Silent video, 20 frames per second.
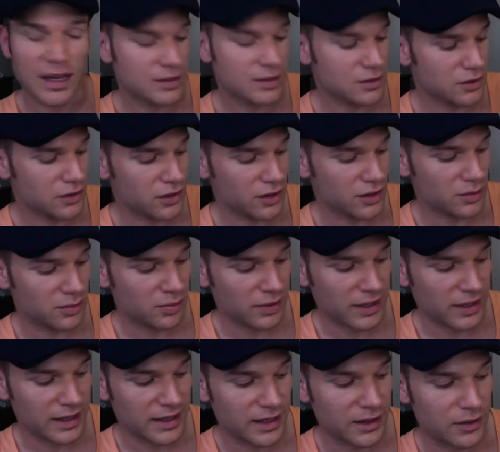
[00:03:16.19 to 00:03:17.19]
So you're going to
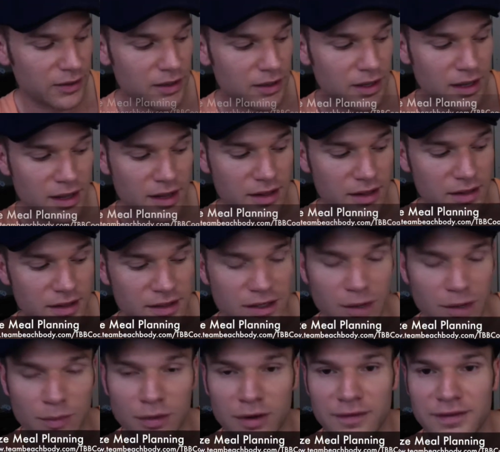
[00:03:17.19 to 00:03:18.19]
plan out the
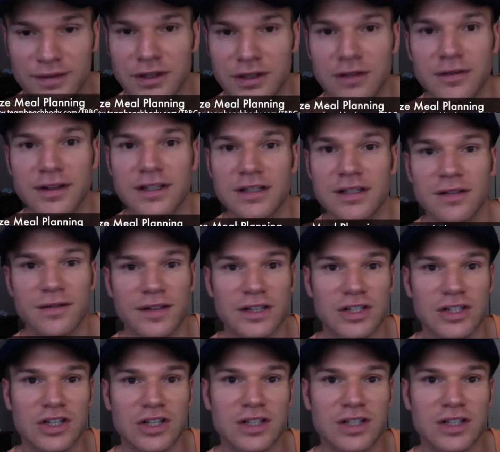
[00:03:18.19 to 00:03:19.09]
number of servings of each